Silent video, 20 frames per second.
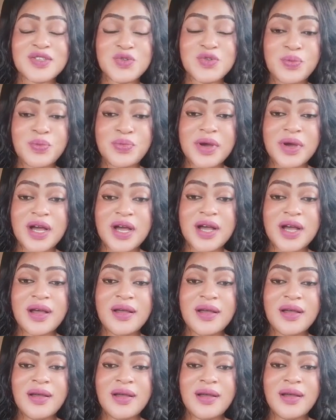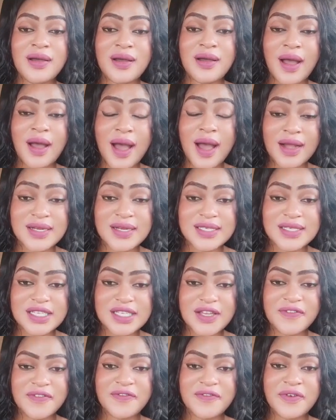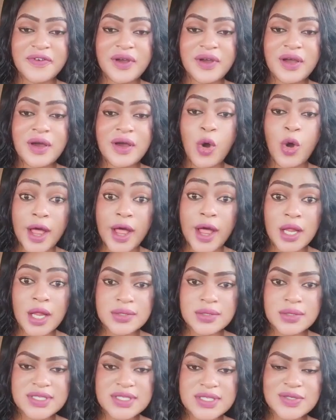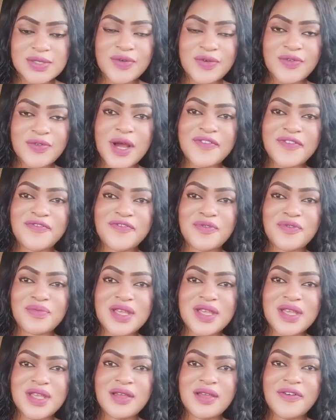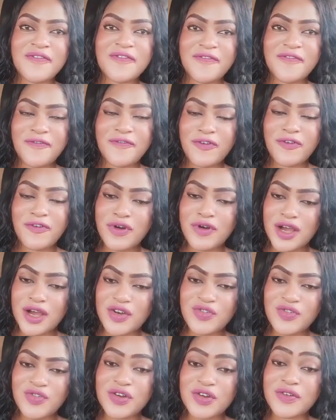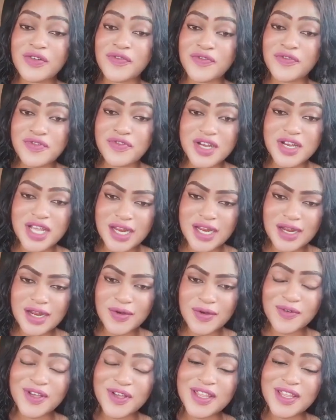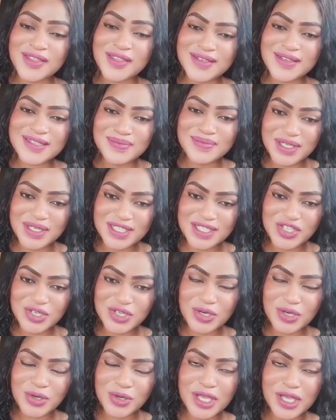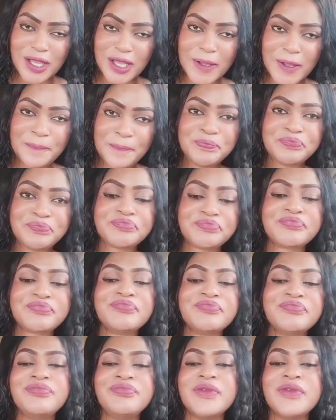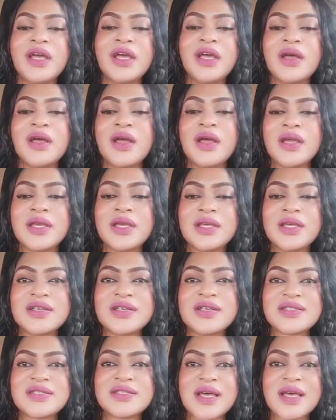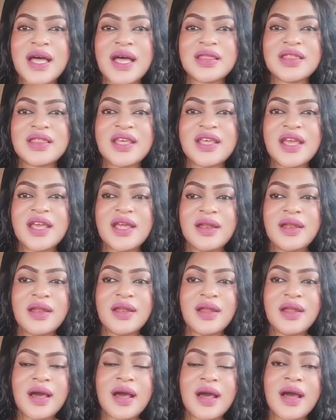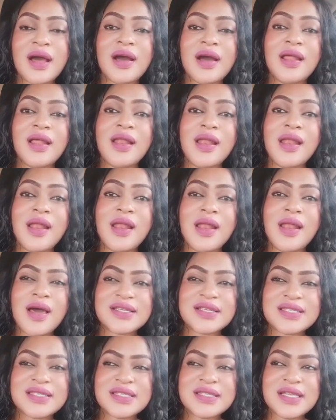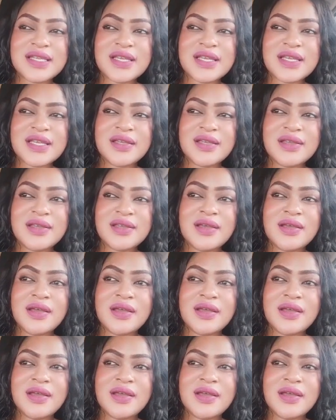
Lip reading: super active oils. So add for me 400 of crude kenako in this mixture, okay? Yes, and then lastly,